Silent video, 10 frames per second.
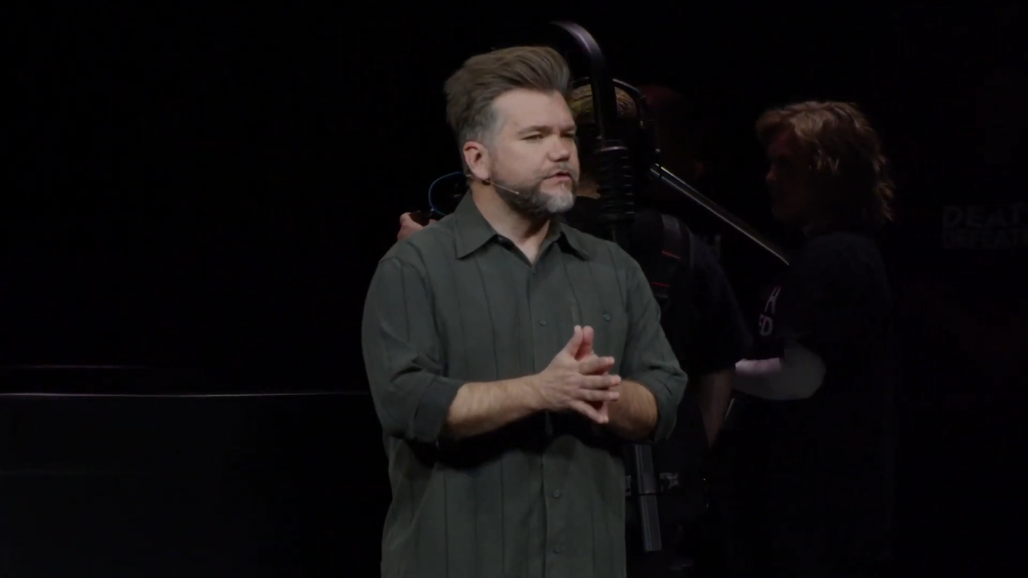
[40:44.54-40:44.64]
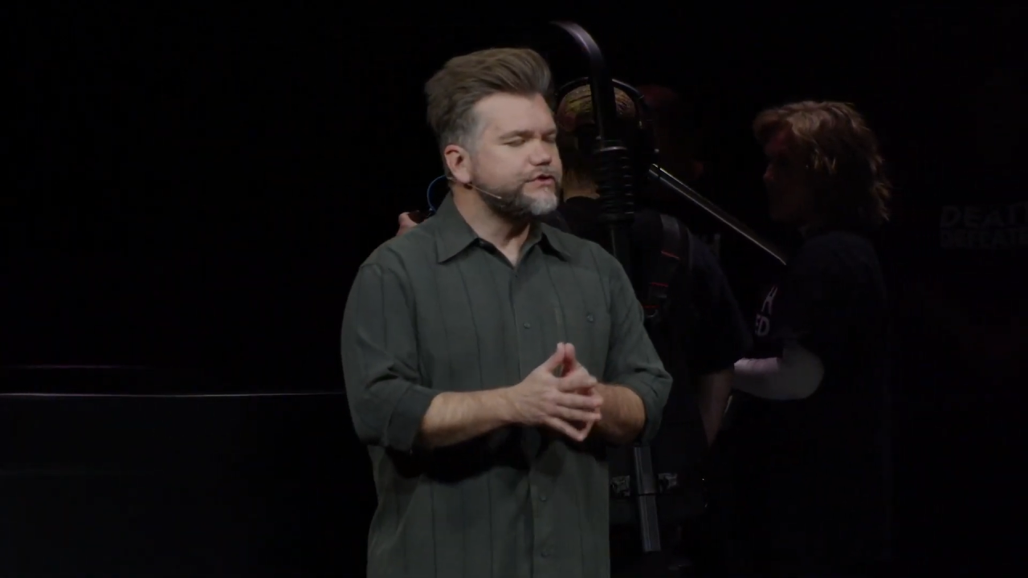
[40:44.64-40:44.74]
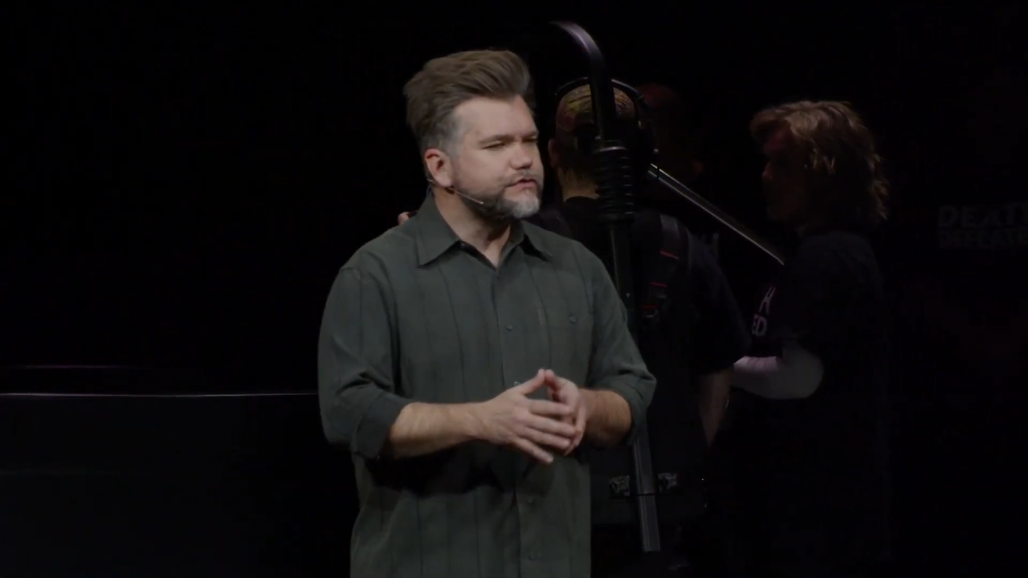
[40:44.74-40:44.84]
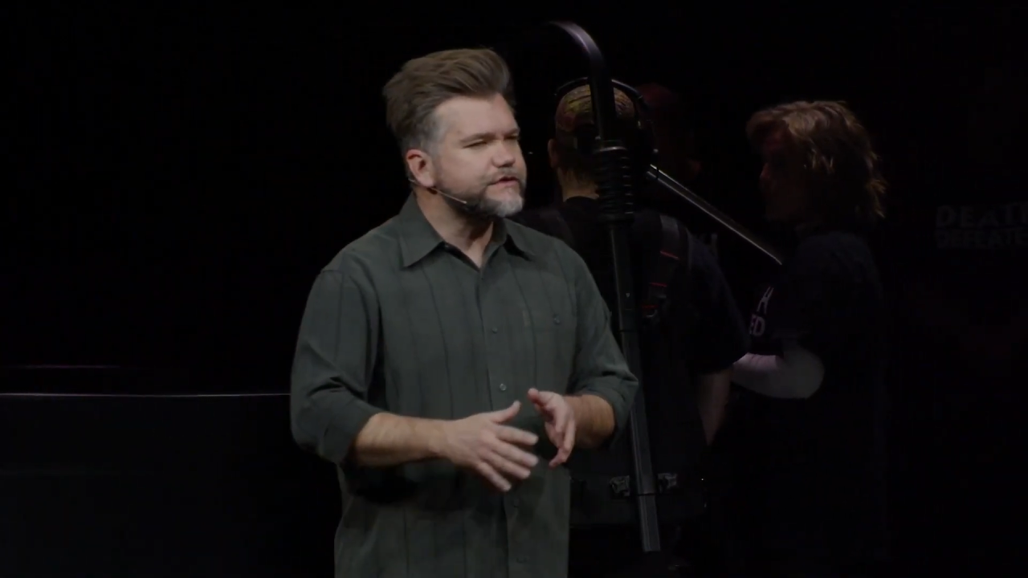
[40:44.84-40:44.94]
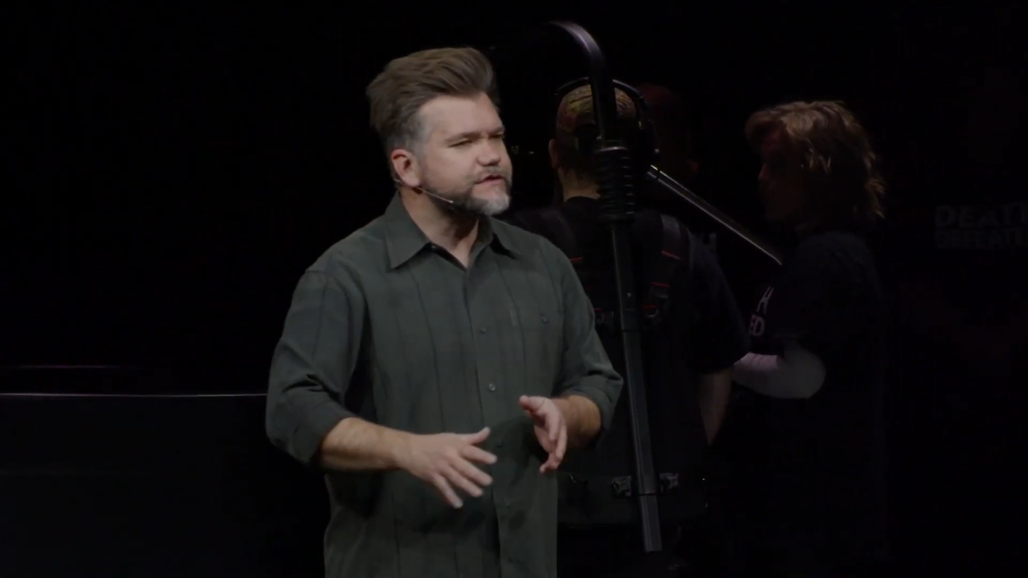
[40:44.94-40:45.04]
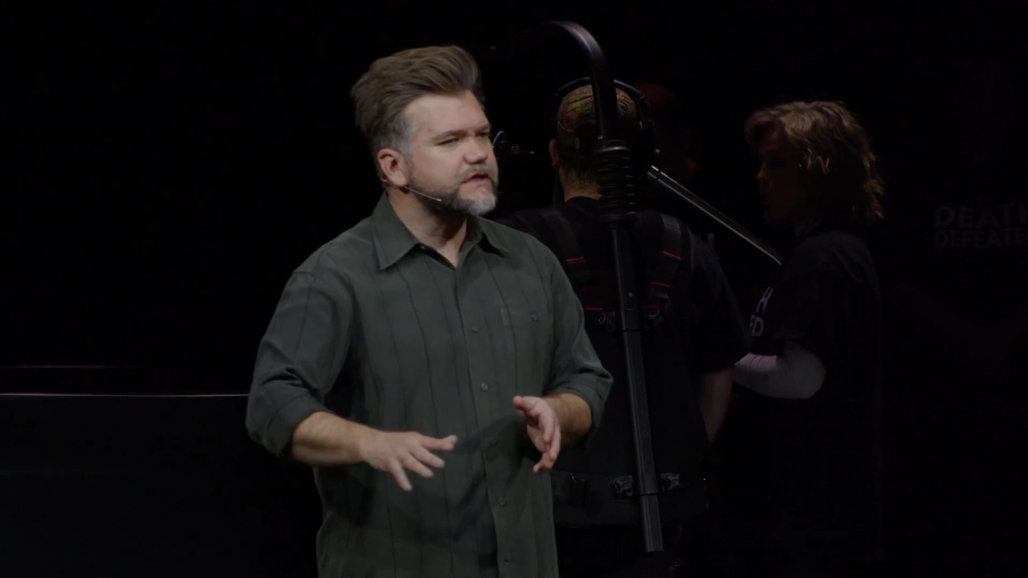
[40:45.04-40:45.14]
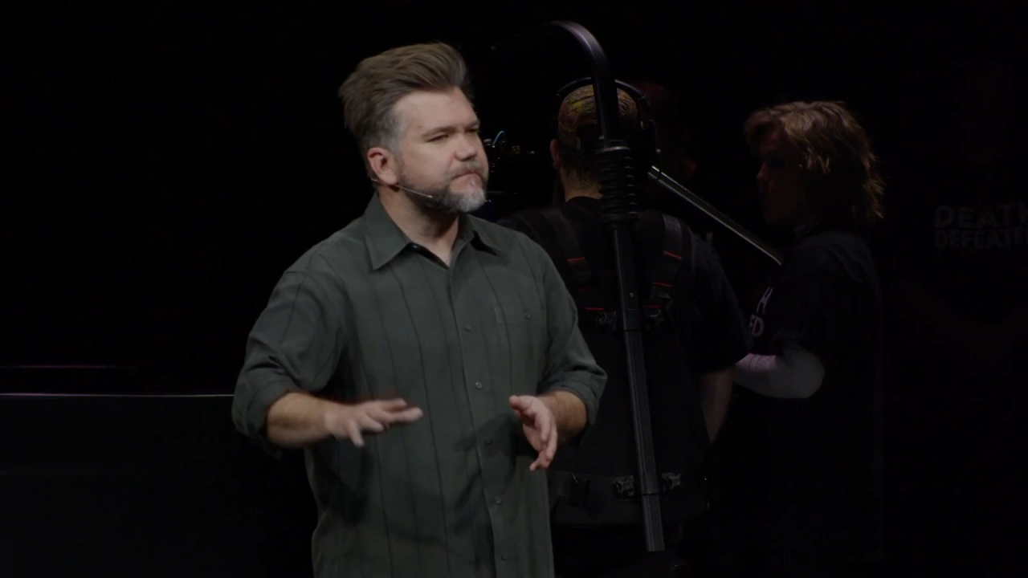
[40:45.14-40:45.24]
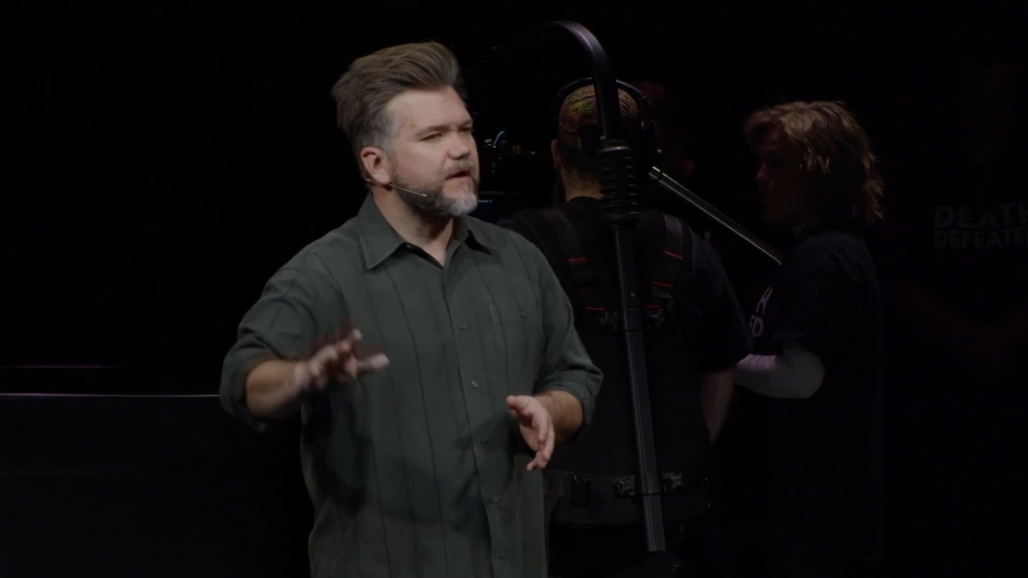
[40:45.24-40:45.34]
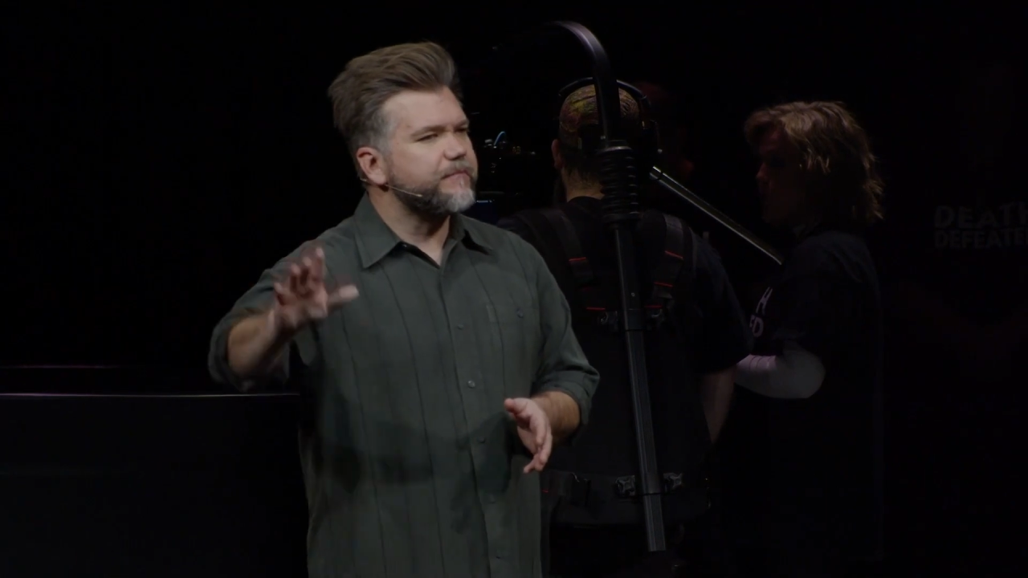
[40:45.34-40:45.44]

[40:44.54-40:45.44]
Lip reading: would you just slip